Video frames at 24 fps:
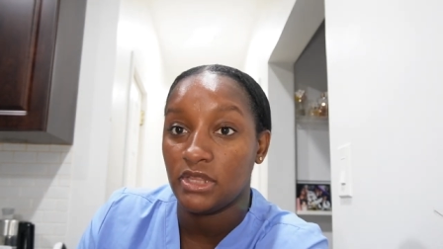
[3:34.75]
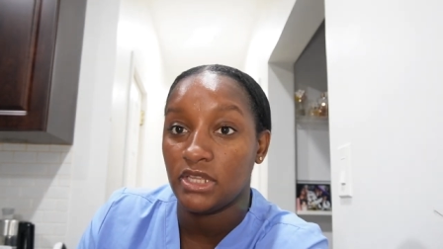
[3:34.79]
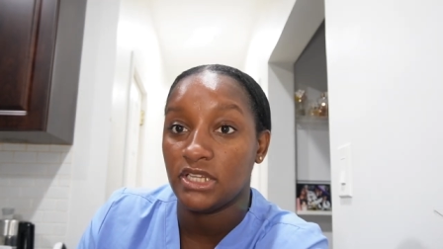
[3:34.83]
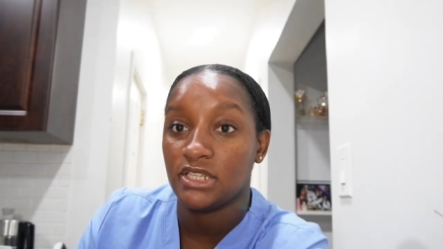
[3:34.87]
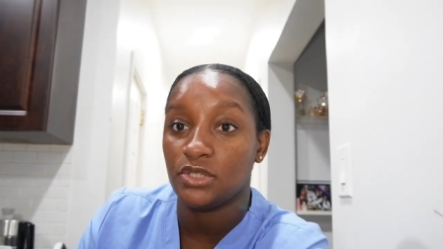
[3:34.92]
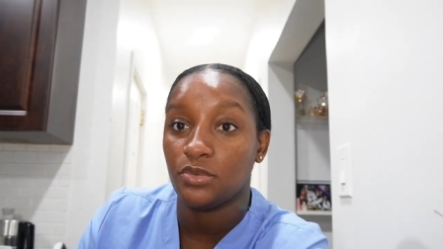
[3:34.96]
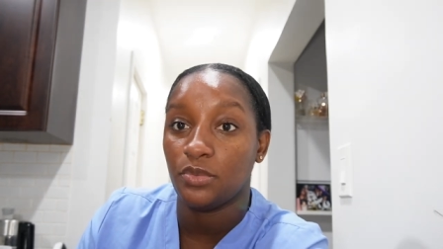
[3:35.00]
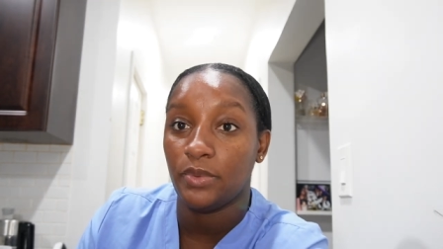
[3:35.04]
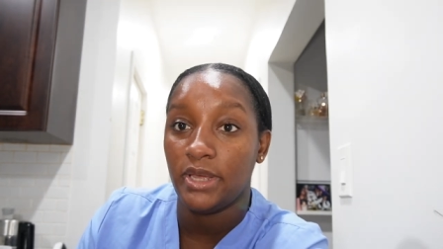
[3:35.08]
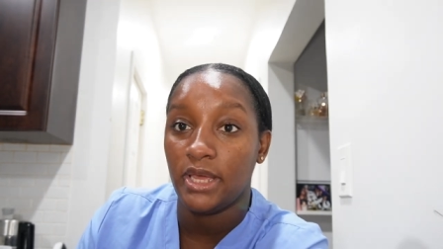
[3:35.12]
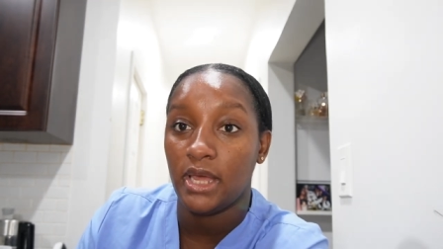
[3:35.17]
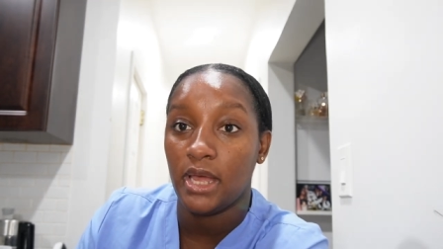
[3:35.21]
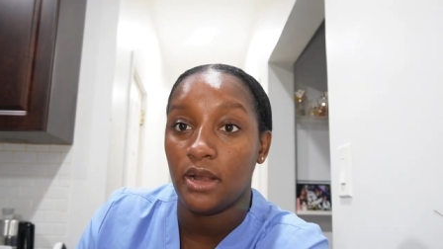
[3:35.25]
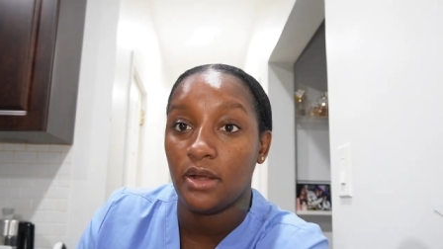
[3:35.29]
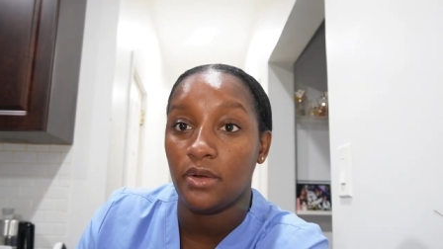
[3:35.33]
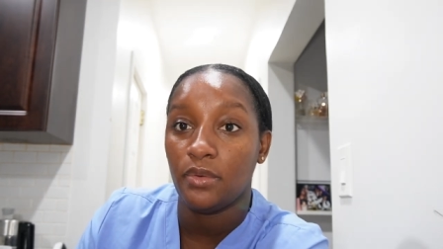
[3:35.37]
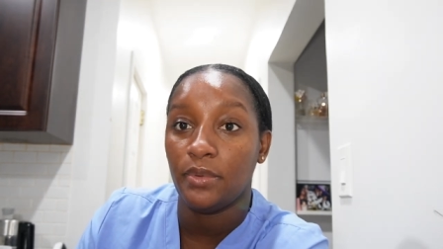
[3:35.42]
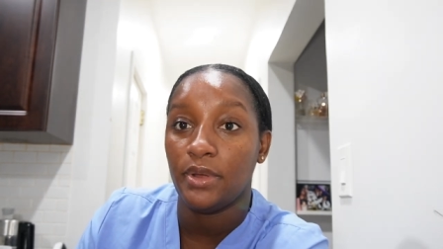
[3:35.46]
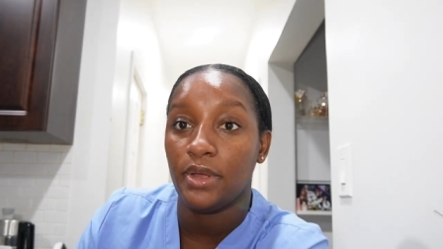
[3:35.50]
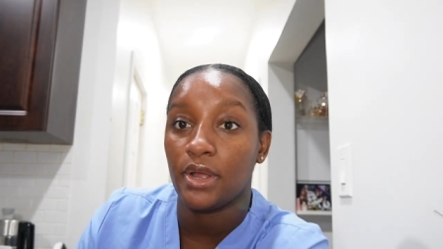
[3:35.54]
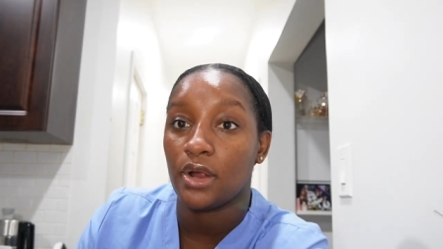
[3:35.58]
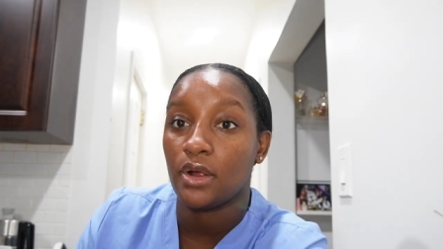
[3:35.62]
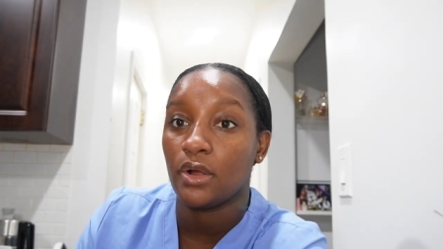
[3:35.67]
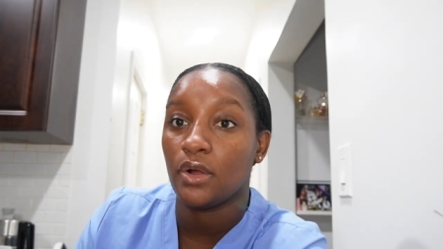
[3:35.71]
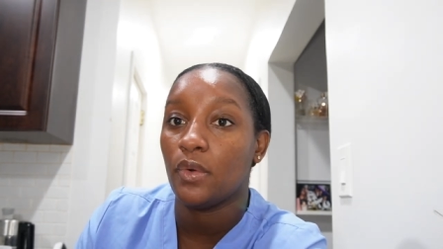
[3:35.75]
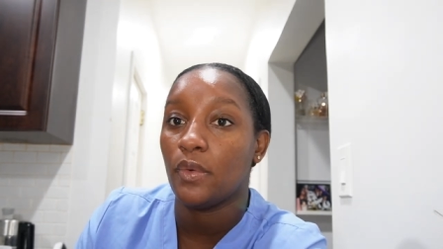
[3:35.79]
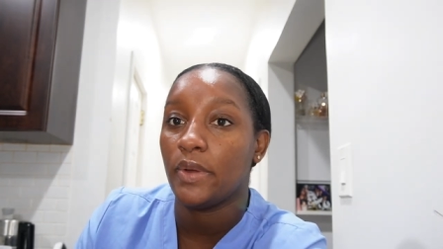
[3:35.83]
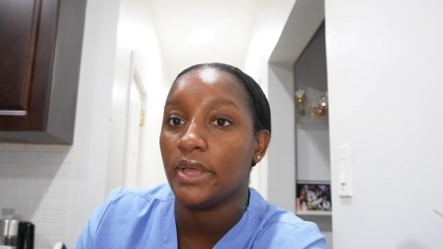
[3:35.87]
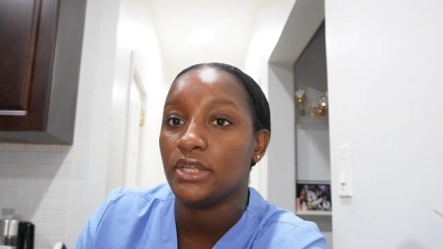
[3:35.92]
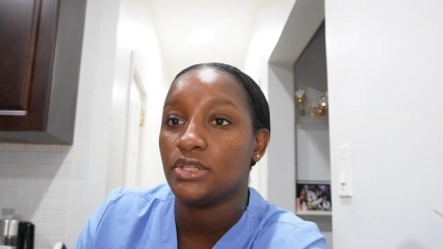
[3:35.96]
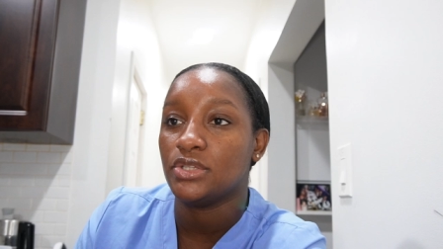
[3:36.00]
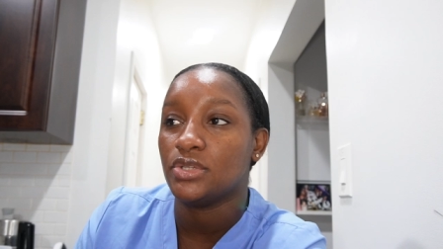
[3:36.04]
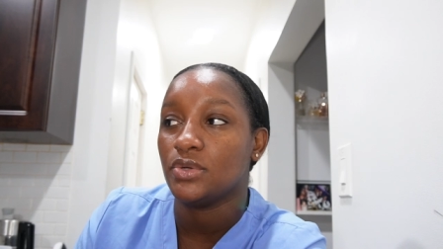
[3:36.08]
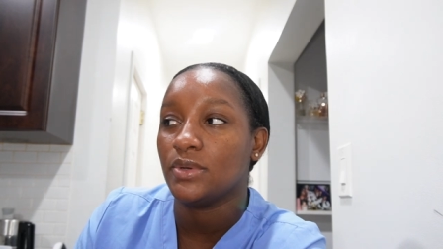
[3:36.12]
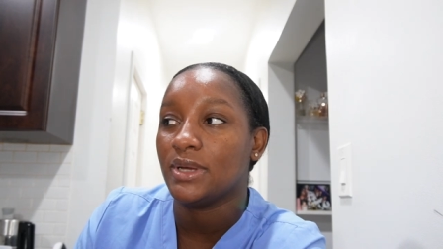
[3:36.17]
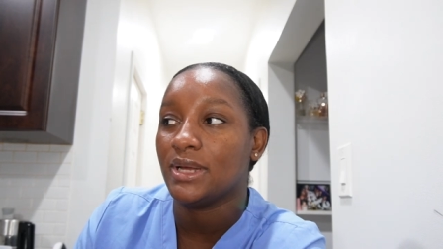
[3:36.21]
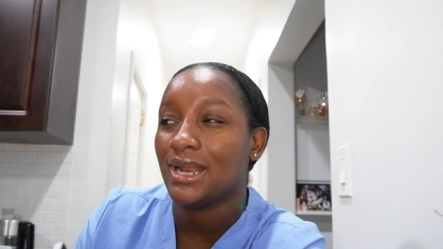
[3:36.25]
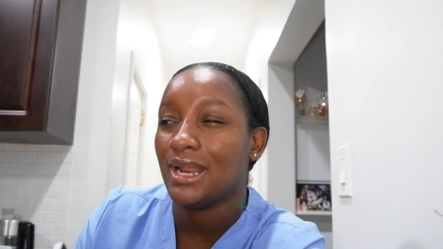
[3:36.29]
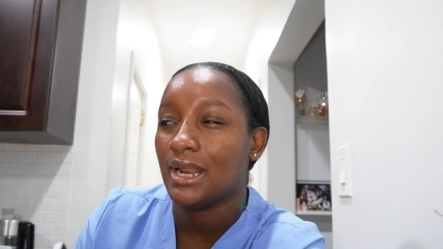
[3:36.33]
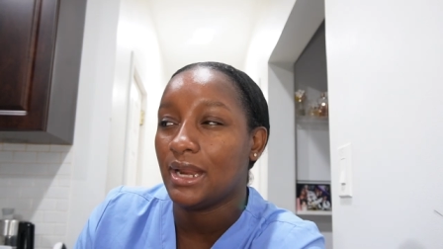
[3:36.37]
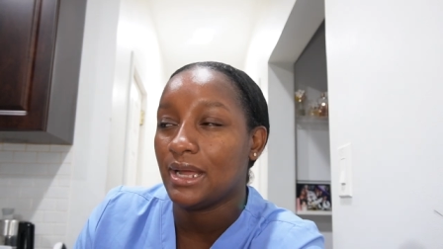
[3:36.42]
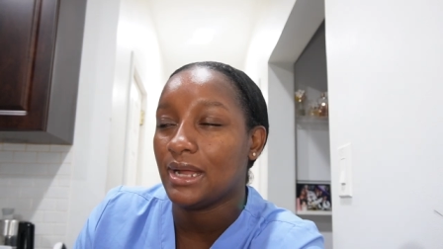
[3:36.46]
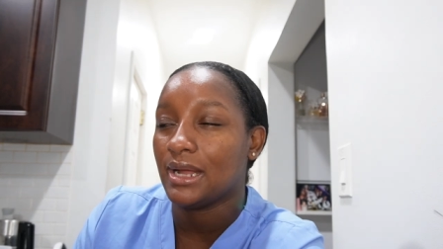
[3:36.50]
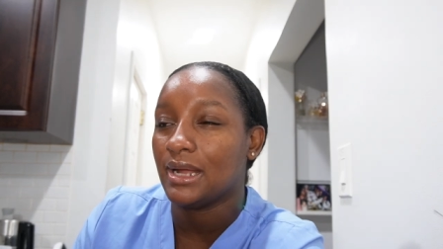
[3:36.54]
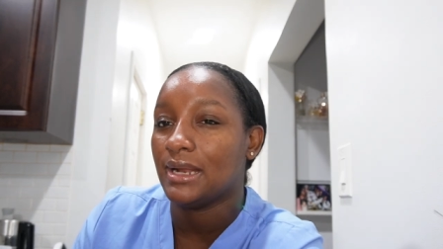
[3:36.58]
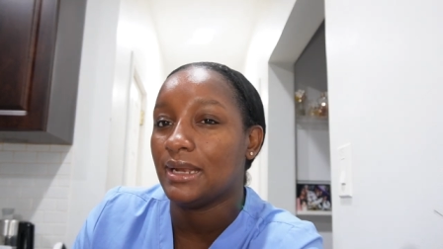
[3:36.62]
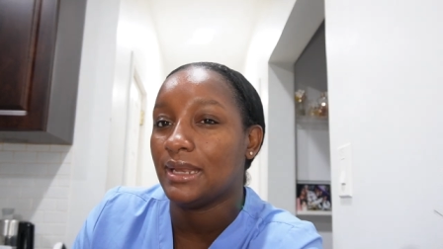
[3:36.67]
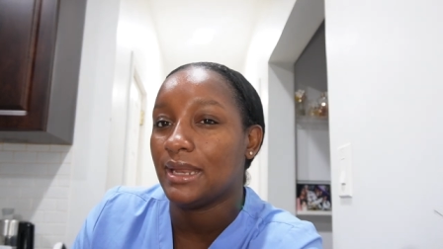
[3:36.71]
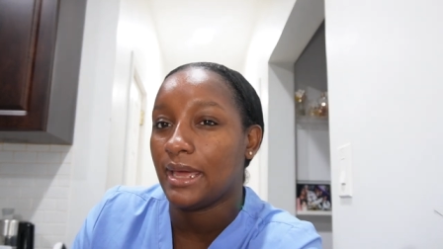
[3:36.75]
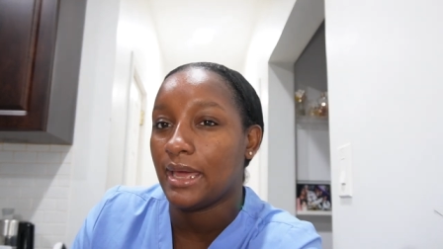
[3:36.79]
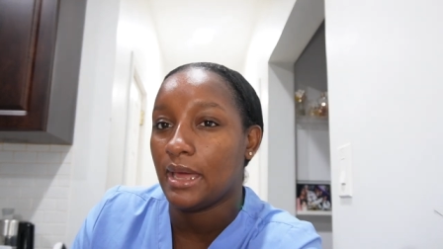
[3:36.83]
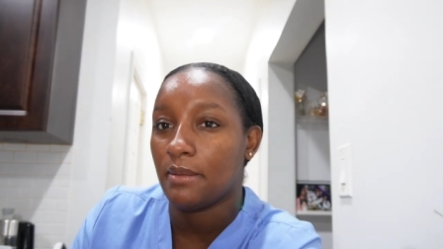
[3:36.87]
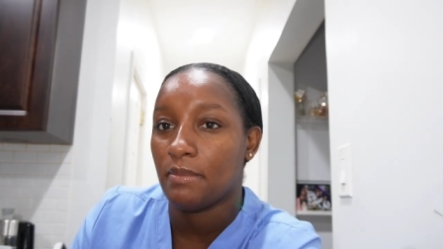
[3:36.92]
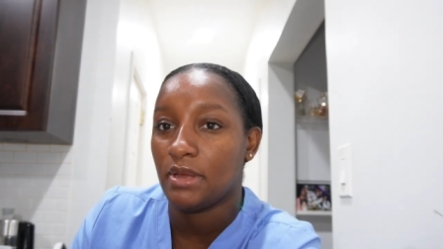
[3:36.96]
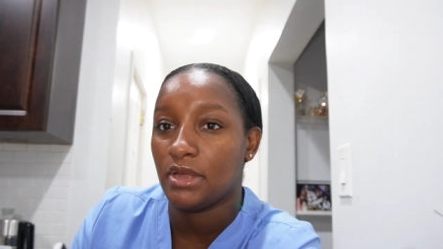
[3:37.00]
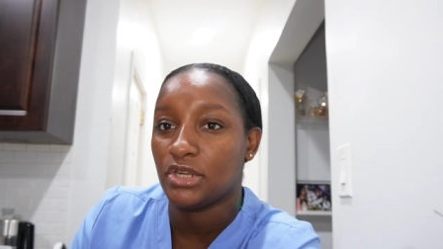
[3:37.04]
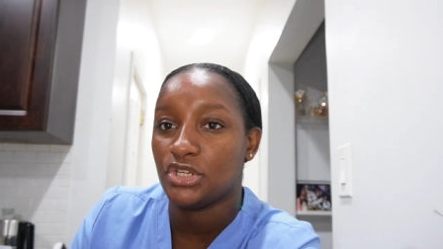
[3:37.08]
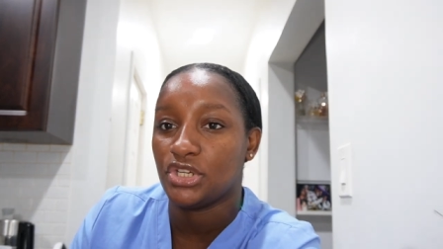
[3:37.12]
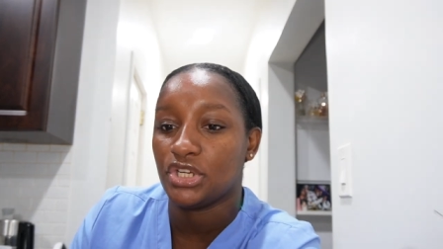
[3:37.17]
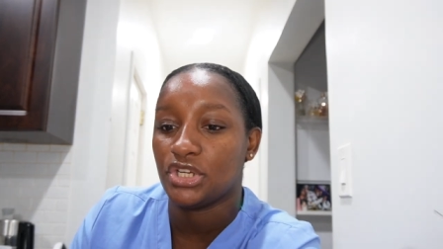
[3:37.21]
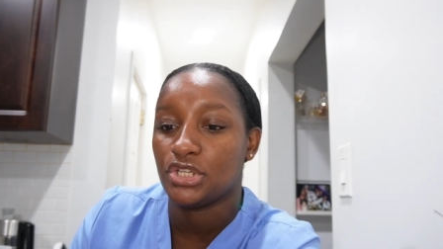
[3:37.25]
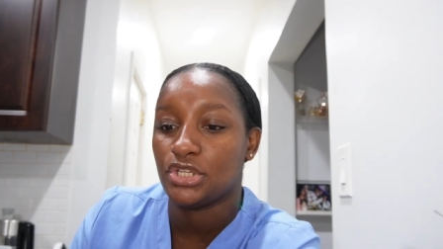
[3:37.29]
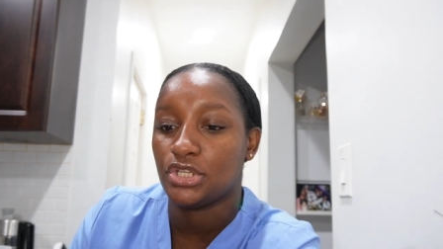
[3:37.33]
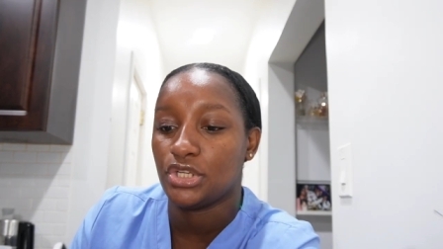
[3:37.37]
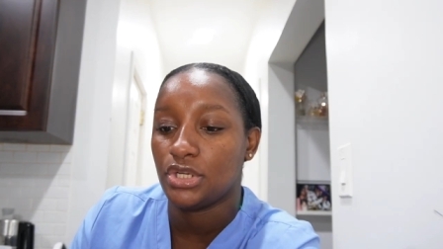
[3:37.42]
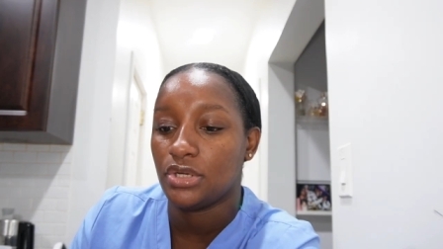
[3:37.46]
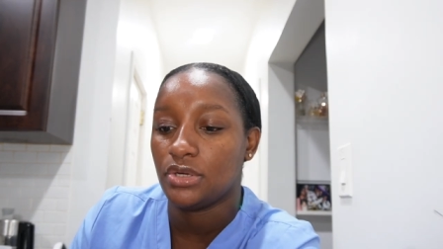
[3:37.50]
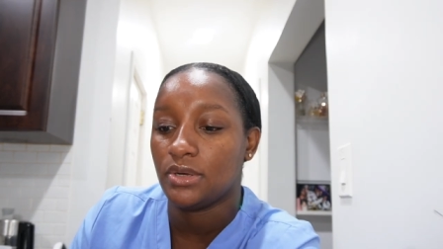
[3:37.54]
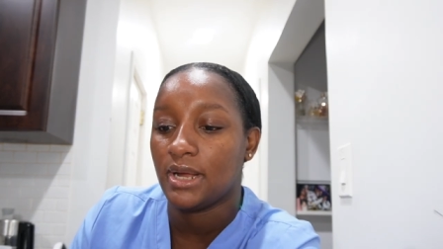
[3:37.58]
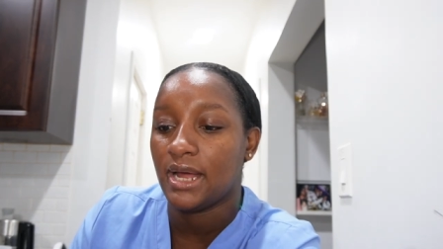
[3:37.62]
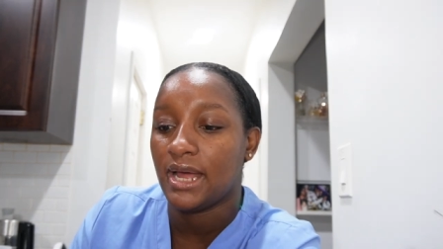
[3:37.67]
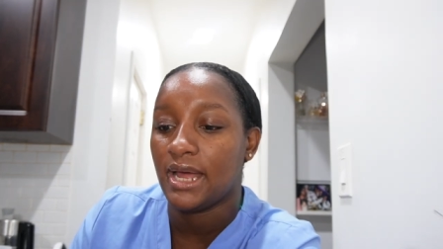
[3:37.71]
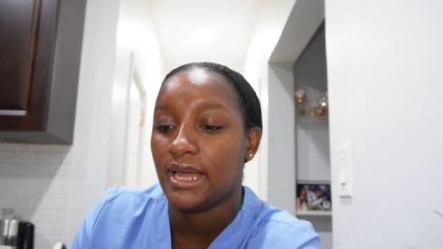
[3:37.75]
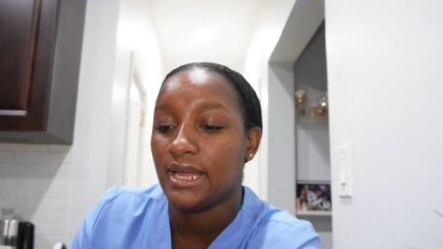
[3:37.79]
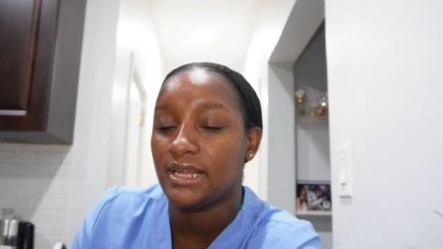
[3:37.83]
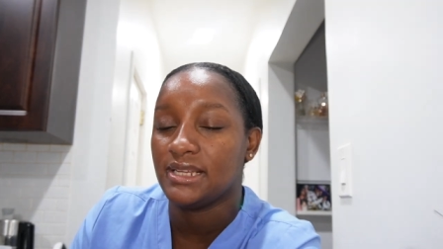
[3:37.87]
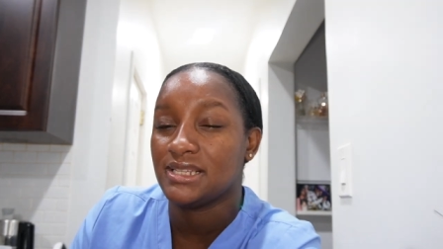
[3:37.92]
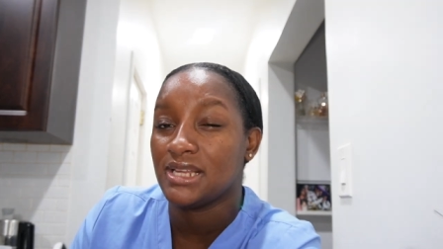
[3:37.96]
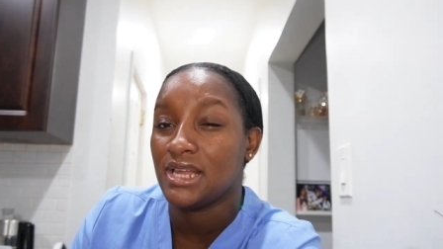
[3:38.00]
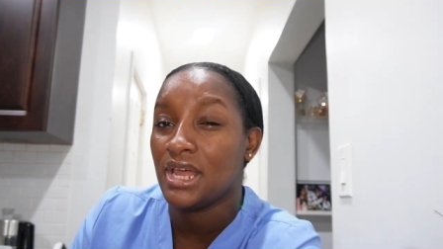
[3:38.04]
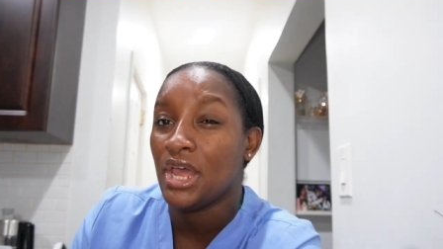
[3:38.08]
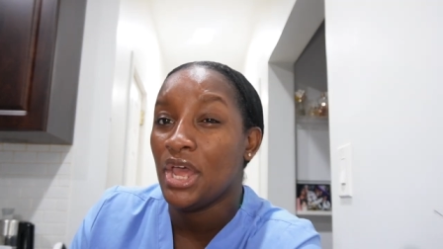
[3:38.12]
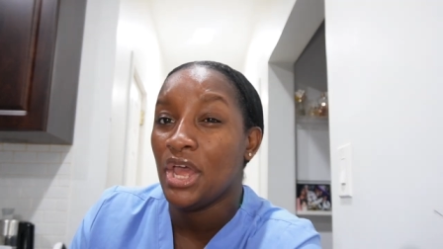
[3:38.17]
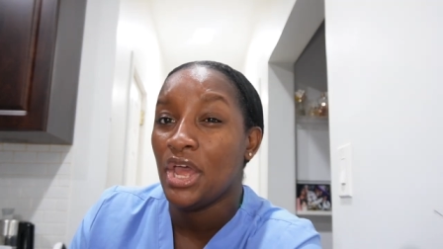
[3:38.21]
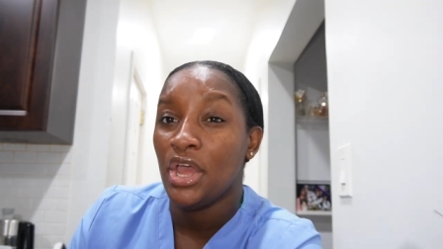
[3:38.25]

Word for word: This weekend we are going to Connecticut, like I mentioned to you guys.